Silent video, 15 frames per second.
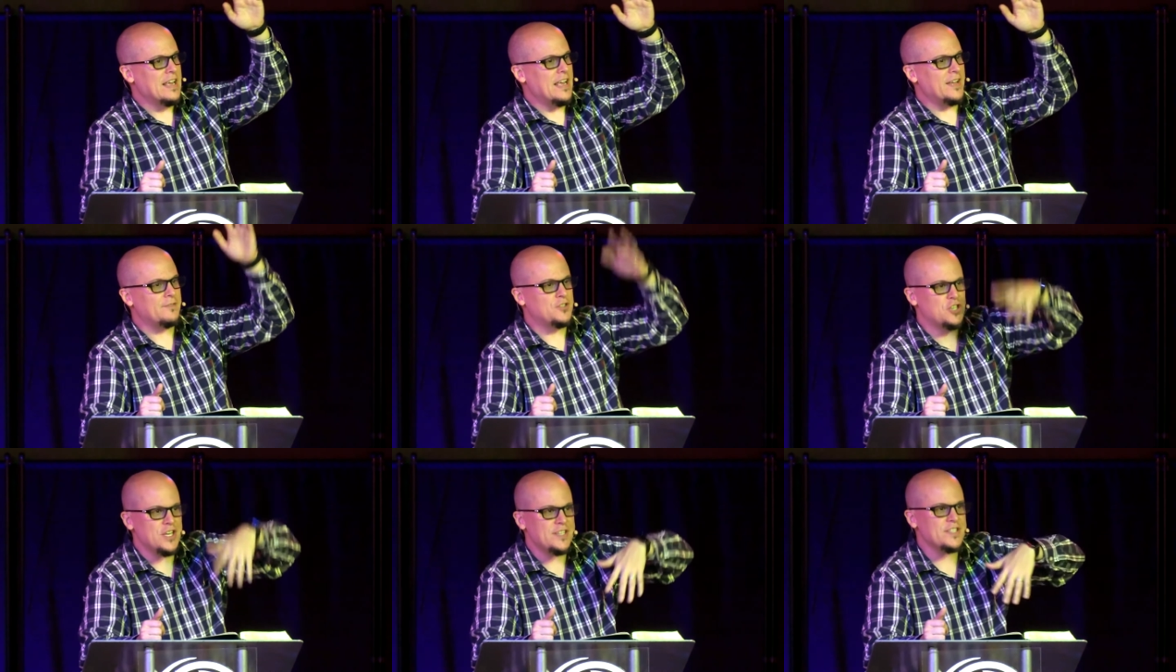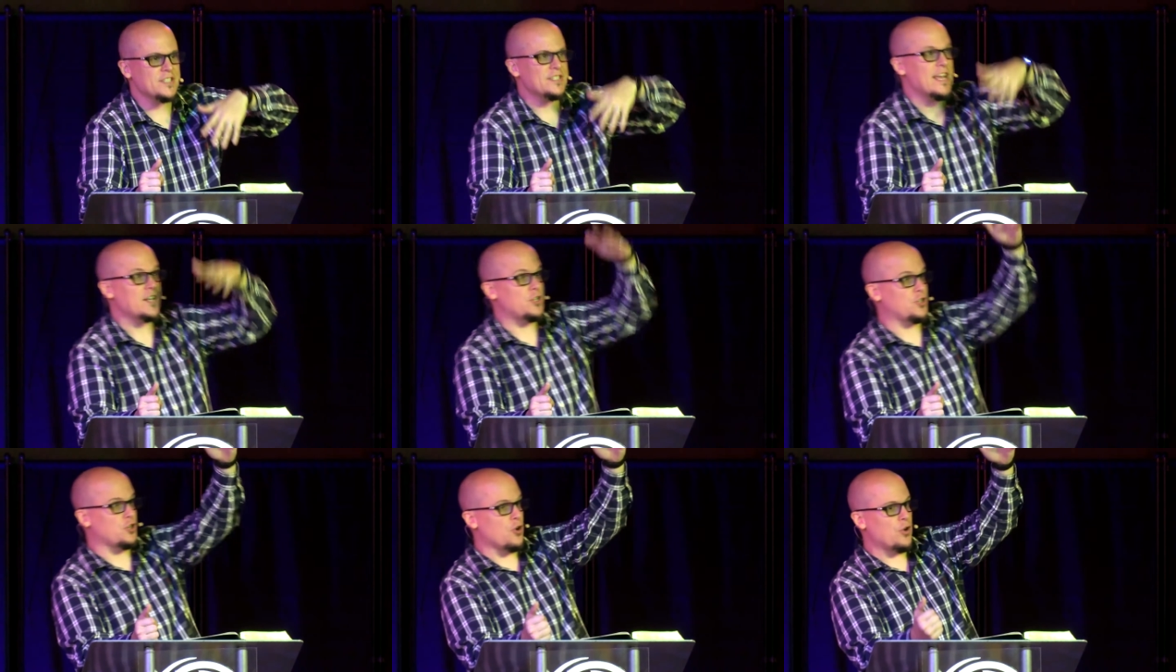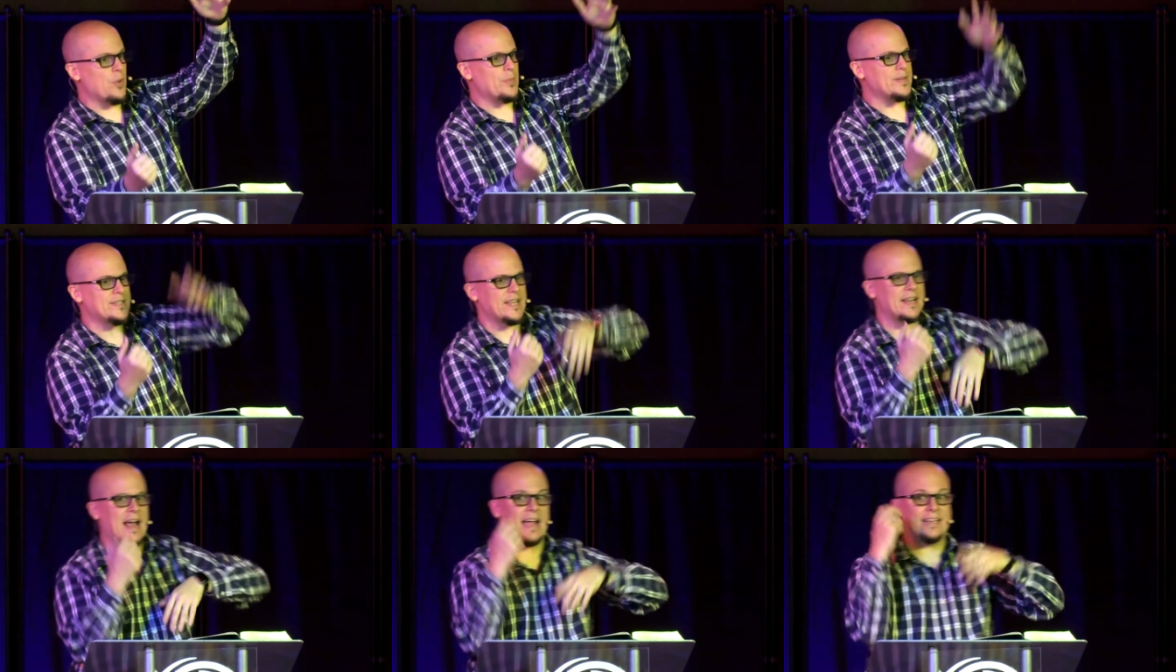if Jesus had showed up and
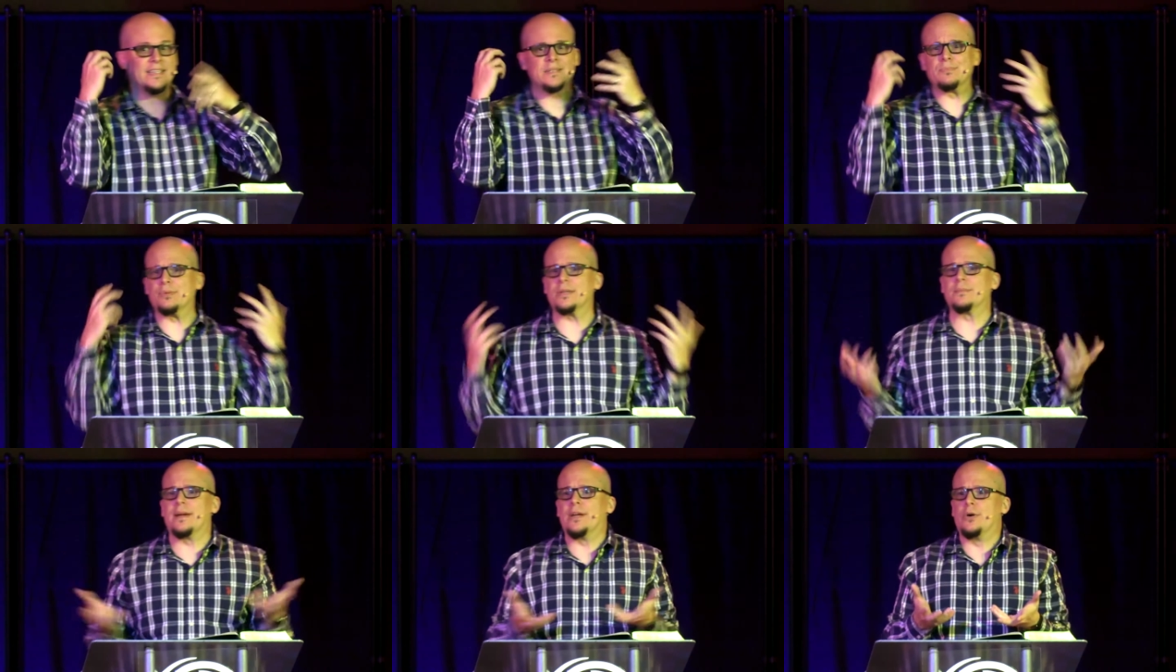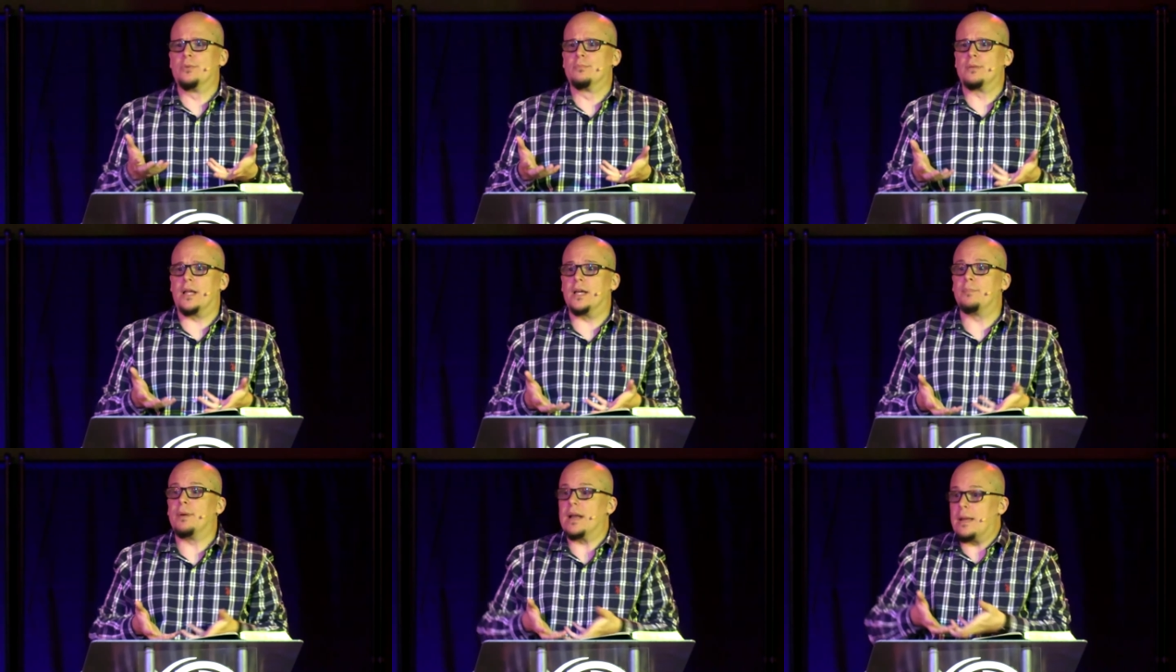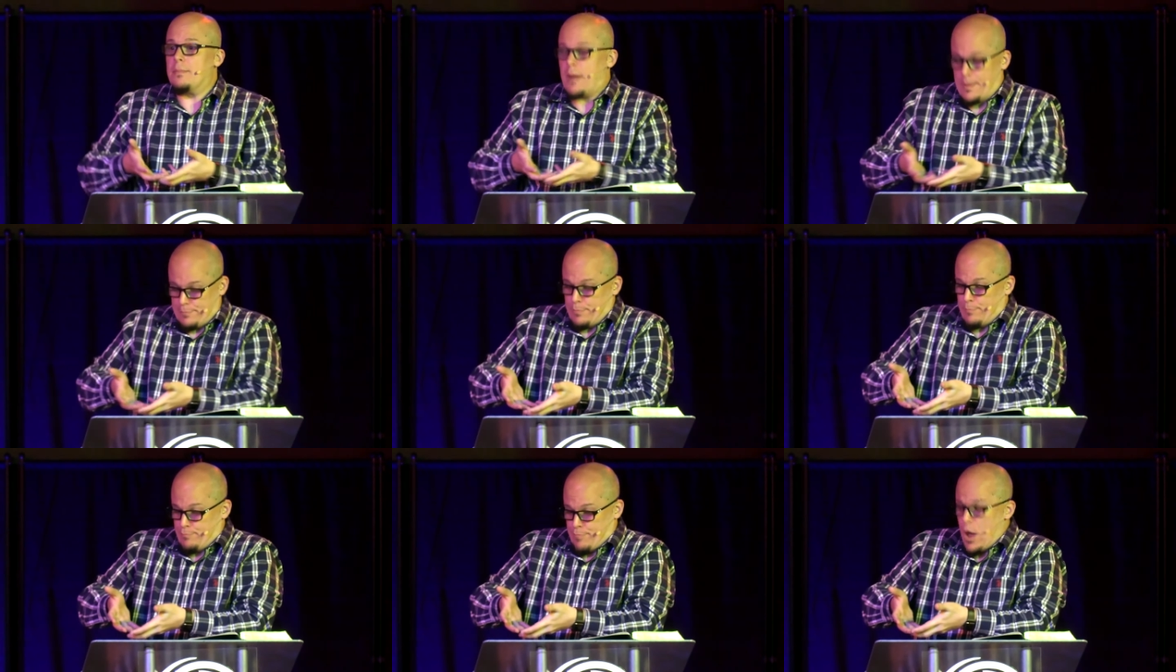said, I didn't bring my own blood, but I
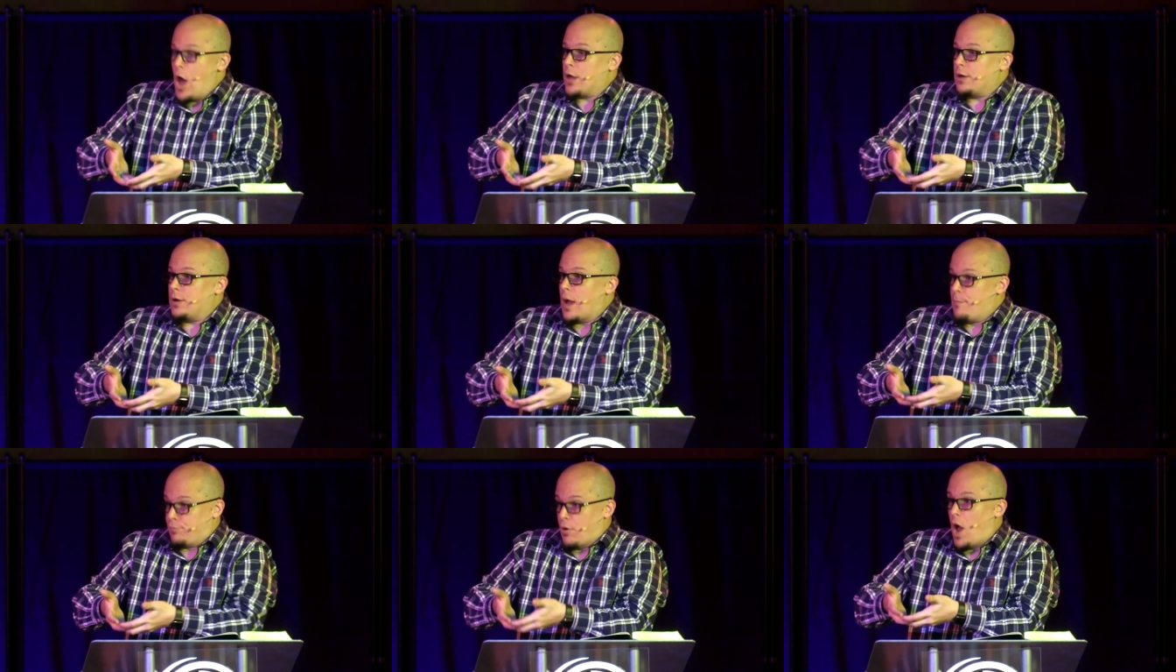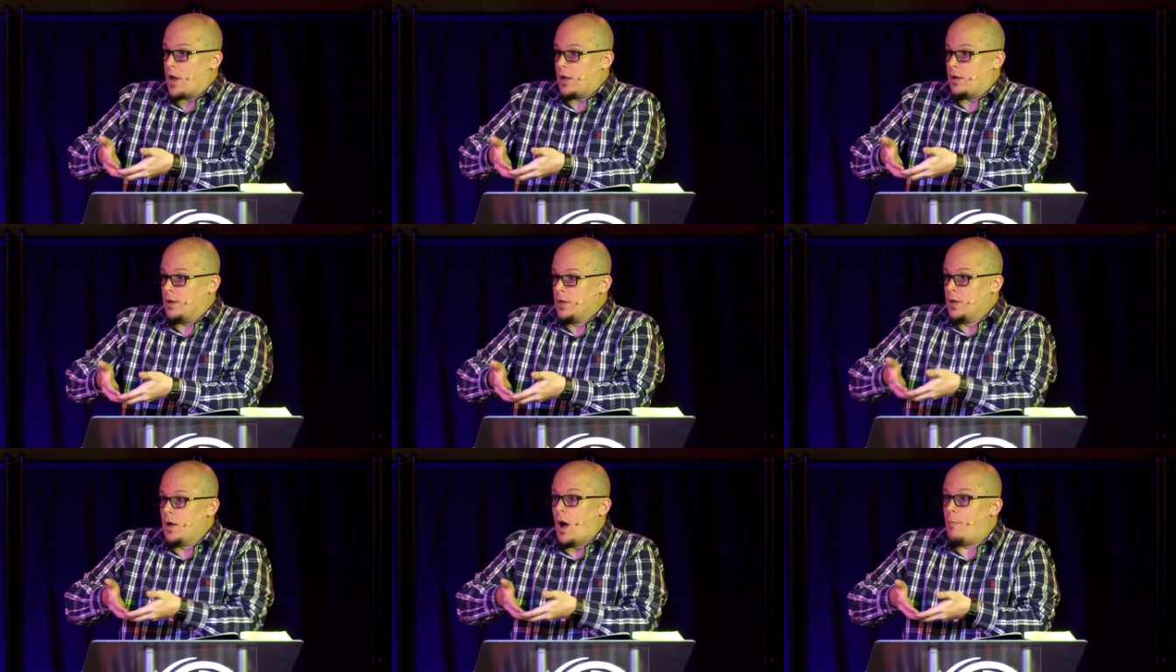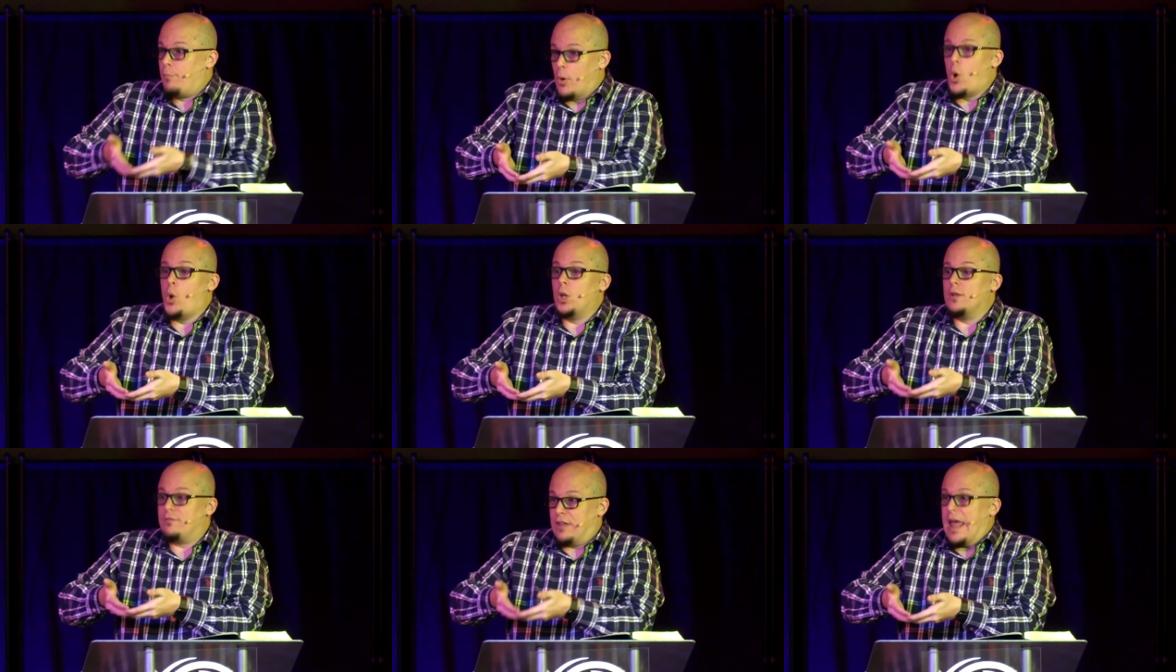brought a
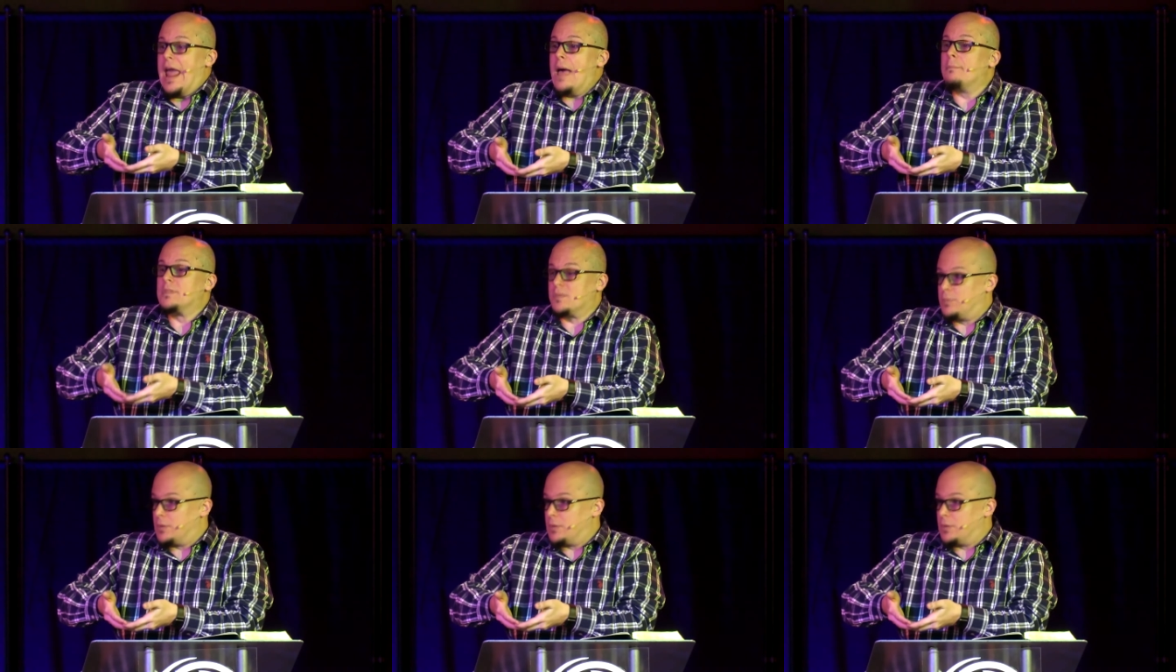bowl of lamb's